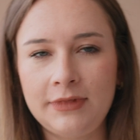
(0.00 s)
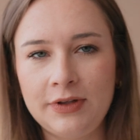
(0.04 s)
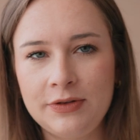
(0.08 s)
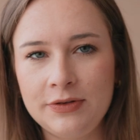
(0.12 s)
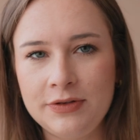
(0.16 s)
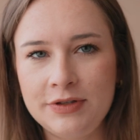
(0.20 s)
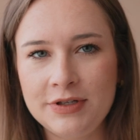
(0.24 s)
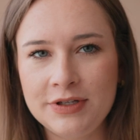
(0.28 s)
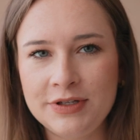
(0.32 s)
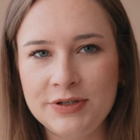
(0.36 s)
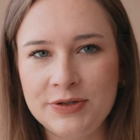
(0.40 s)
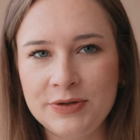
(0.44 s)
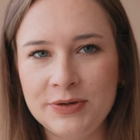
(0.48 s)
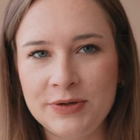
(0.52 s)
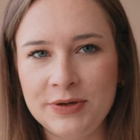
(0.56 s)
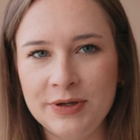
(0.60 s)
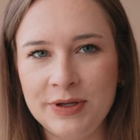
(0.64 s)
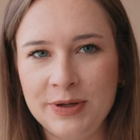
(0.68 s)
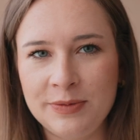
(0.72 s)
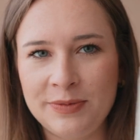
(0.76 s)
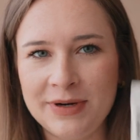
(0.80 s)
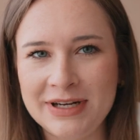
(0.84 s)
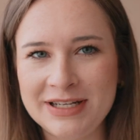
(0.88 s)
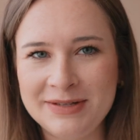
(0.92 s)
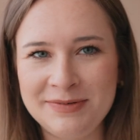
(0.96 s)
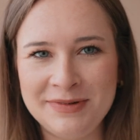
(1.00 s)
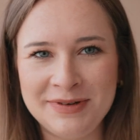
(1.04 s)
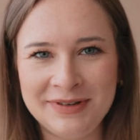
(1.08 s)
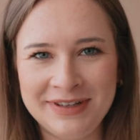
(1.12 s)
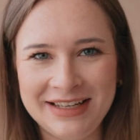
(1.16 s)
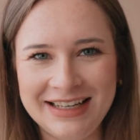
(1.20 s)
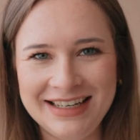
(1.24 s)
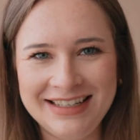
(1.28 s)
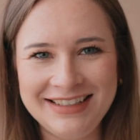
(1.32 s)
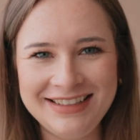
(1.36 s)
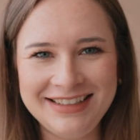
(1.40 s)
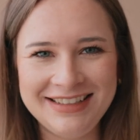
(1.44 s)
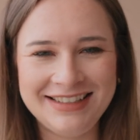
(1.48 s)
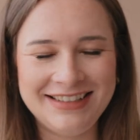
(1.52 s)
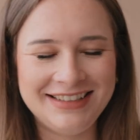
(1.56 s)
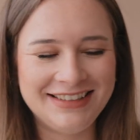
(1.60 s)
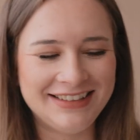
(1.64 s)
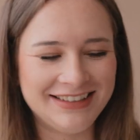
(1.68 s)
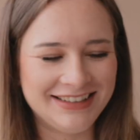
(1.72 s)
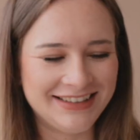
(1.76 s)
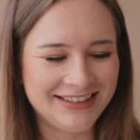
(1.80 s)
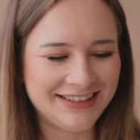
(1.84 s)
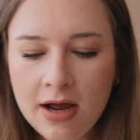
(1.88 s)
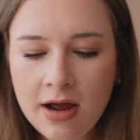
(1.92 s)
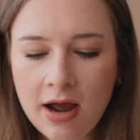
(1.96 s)
Good to store your breast milk in.
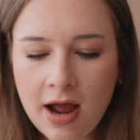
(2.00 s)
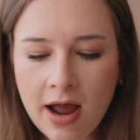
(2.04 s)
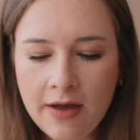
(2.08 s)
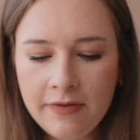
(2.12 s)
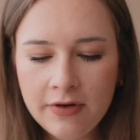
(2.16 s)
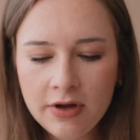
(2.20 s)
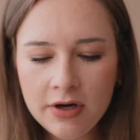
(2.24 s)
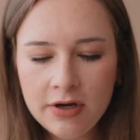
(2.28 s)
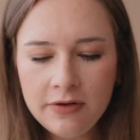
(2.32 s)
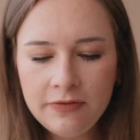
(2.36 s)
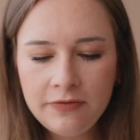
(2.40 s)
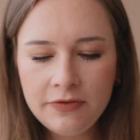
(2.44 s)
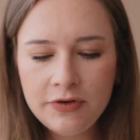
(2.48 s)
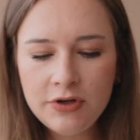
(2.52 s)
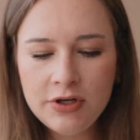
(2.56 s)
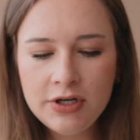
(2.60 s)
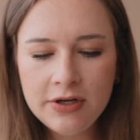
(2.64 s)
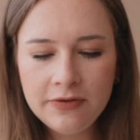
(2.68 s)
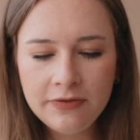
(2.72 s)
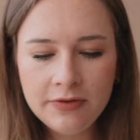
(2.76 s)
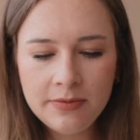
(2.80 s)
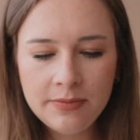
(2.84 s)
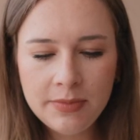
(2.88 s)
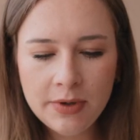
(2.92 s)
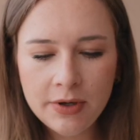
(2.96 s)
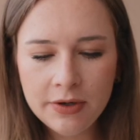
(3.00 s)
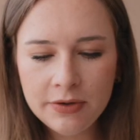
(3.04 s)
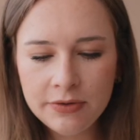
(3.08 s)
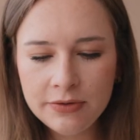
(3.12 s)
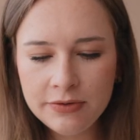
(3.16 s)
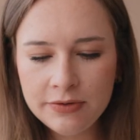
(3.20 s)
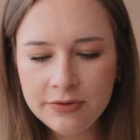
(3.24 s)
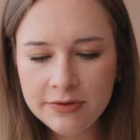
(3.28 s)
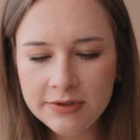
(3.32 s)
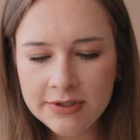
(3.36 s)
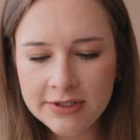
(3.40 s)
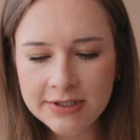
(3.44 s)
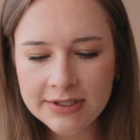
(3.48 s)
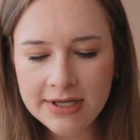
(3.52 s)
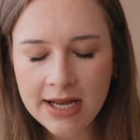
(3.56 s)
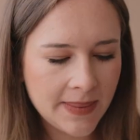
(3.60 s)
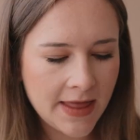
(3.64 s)
I've got a few different bottles